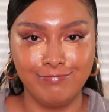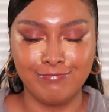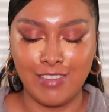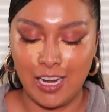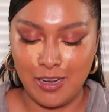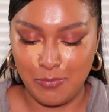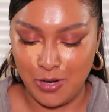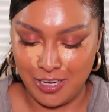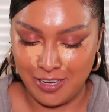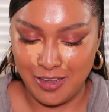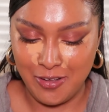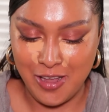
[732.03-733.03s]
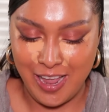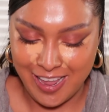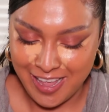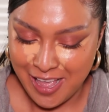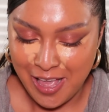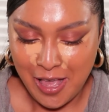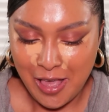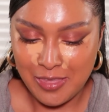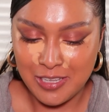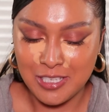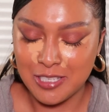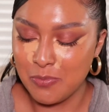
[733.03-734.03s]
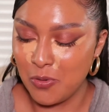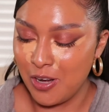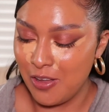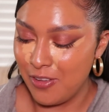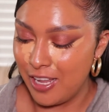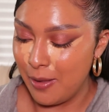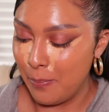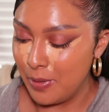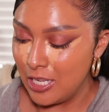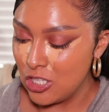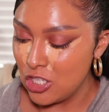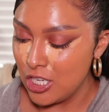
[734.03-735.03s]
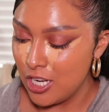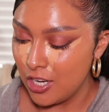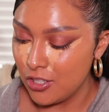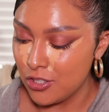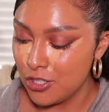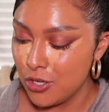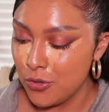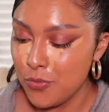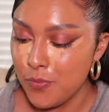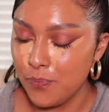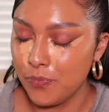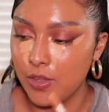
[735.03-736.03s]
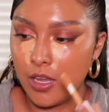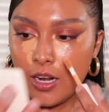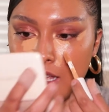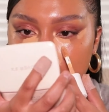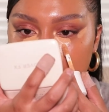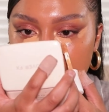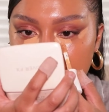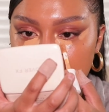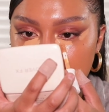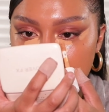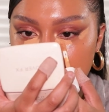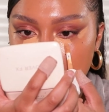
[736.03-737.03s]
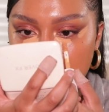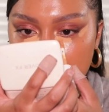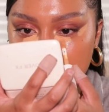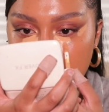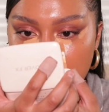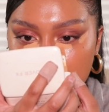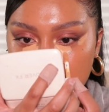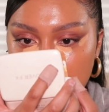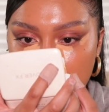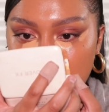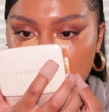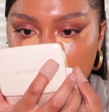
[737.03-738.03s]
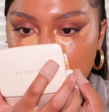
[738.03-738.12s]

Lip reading: I didn't break it. Okay. This is more of a peachy undertone, and I like that just to cancel out the